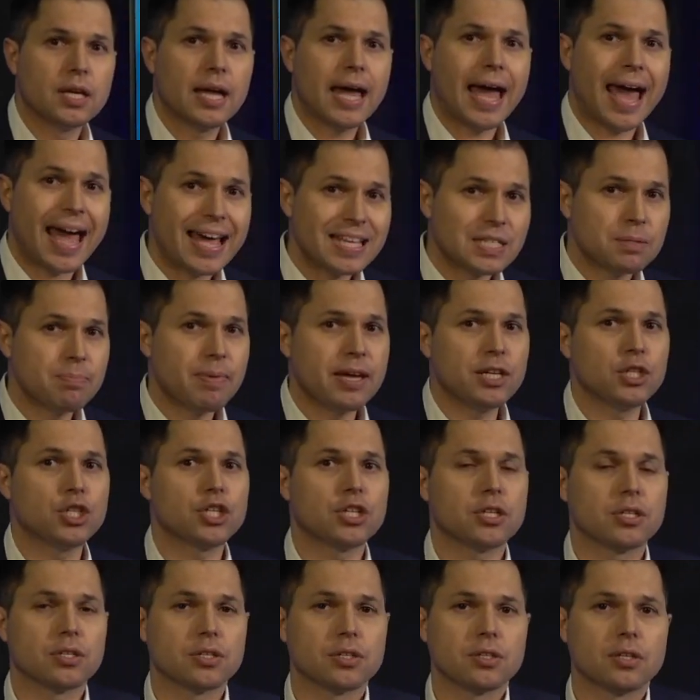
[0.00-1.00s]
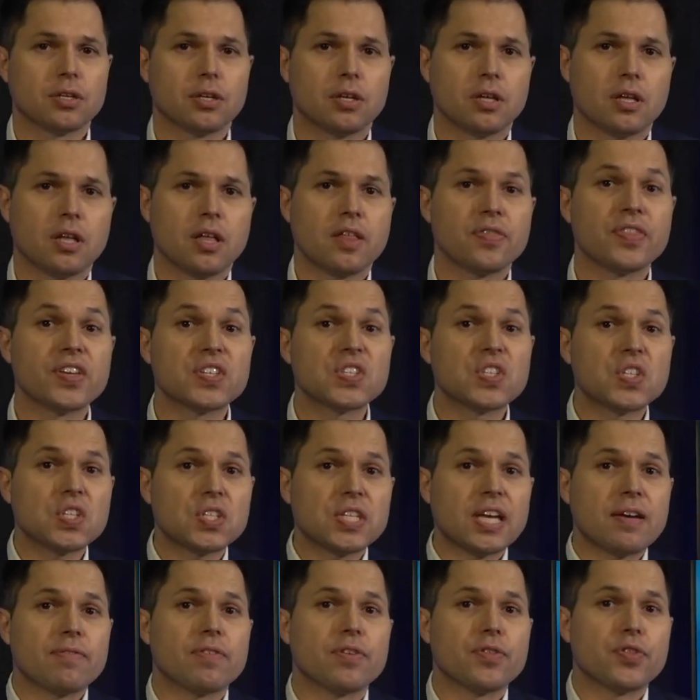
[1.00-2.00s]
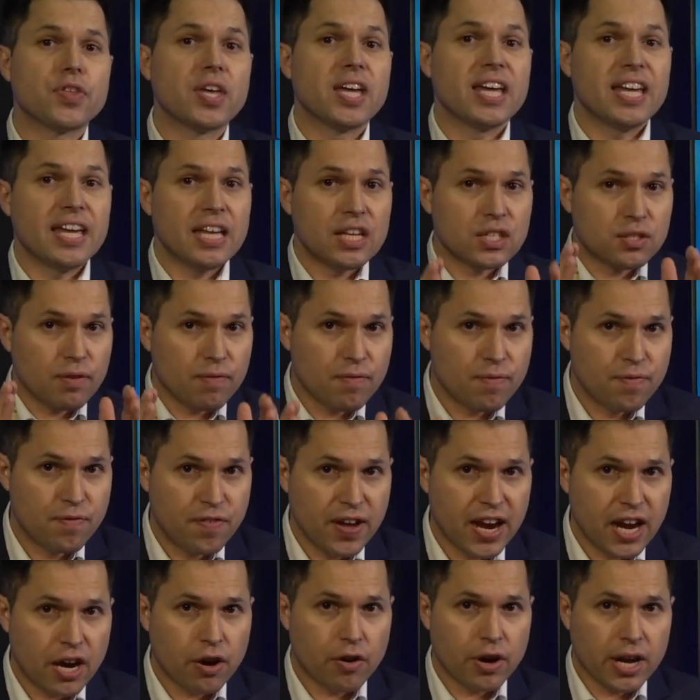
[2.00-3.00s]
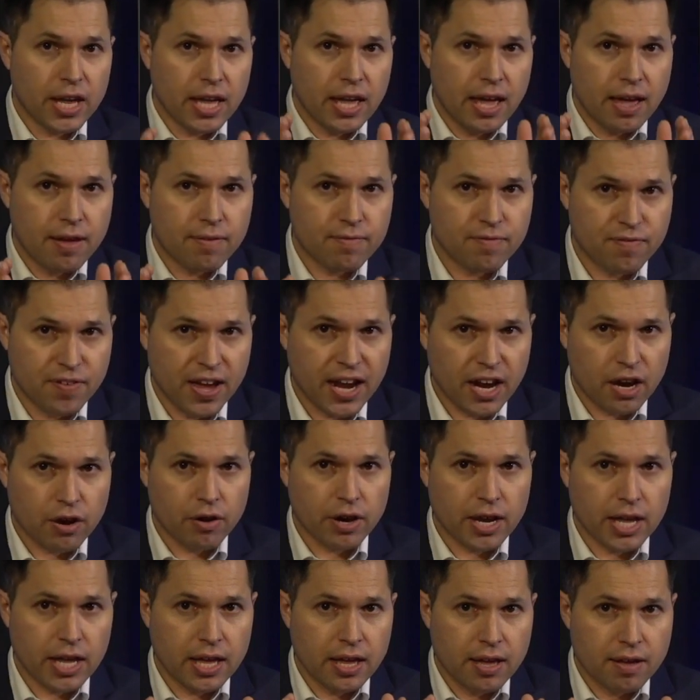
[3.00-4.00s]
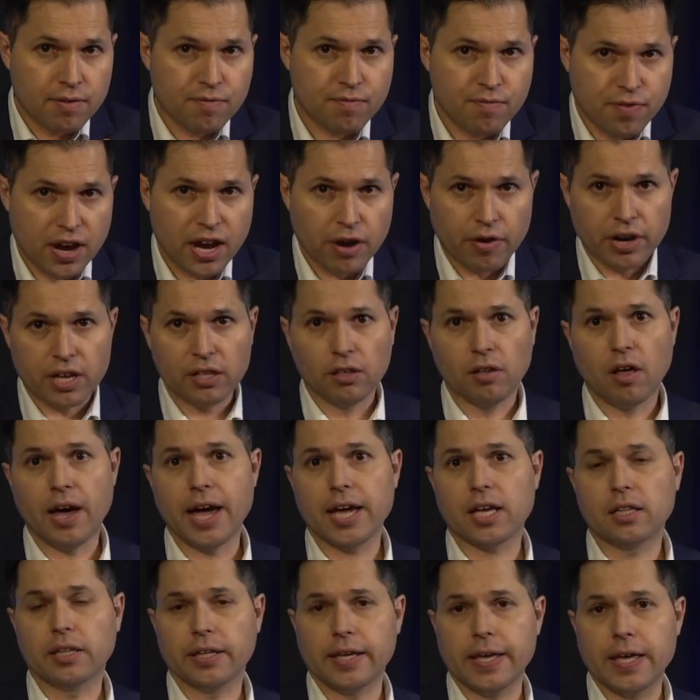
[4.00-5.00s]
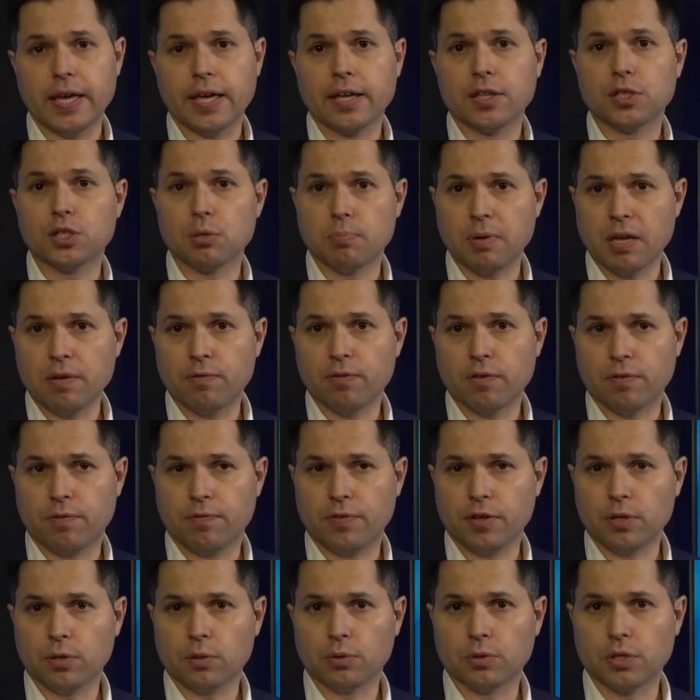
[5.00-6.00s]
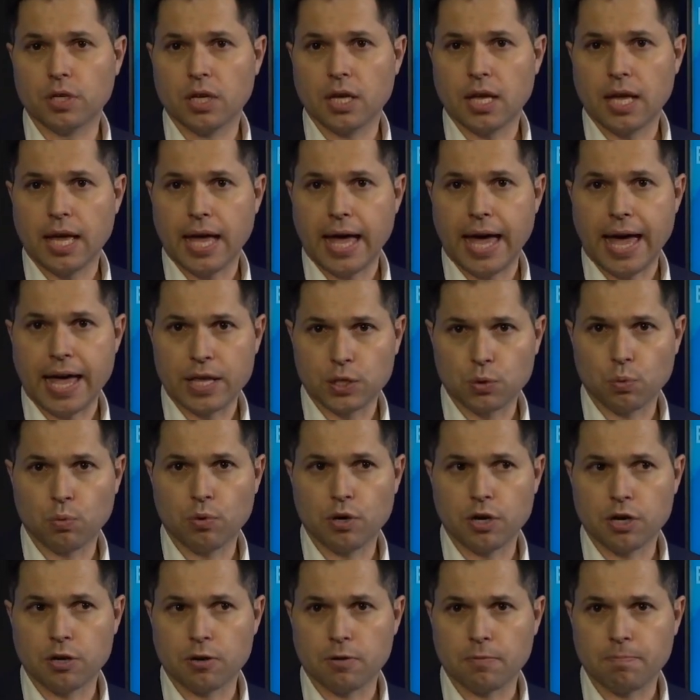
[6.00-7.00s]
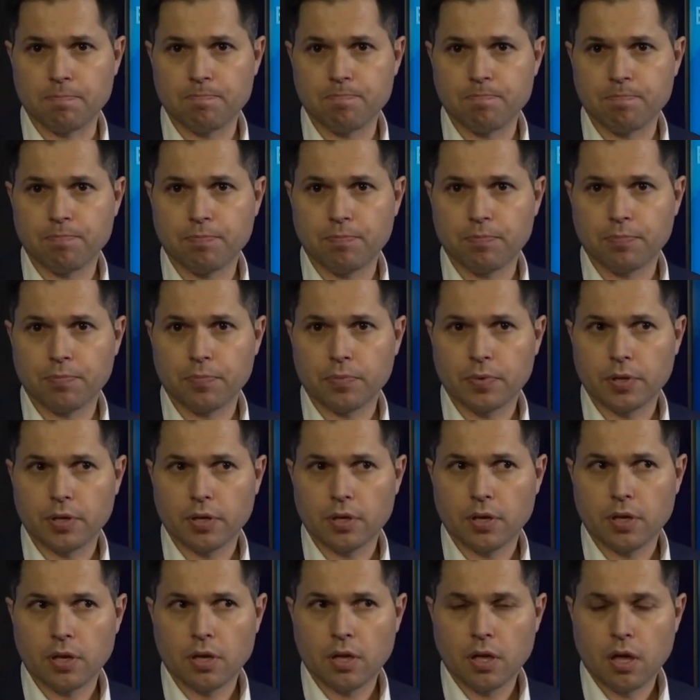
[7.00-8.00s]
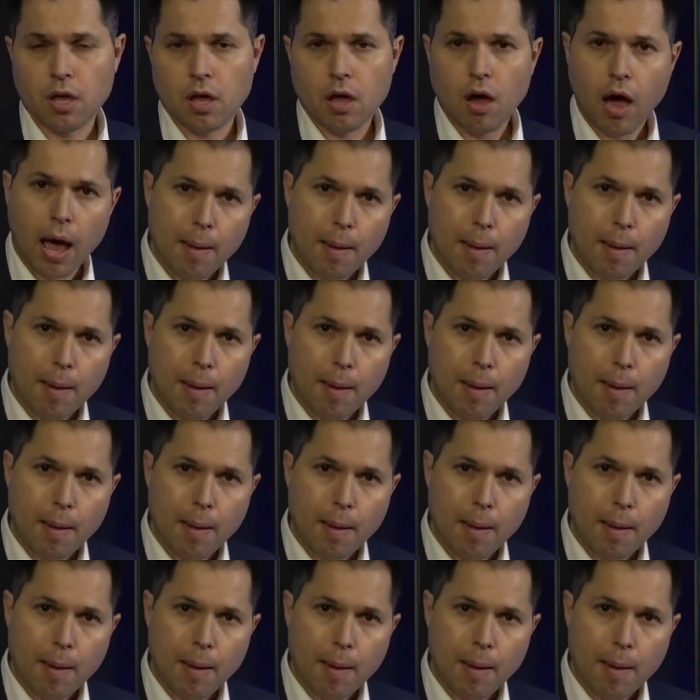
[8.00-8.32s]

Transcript: as mentioned, the 7th is very, very, very likely to be fulfilled as well. I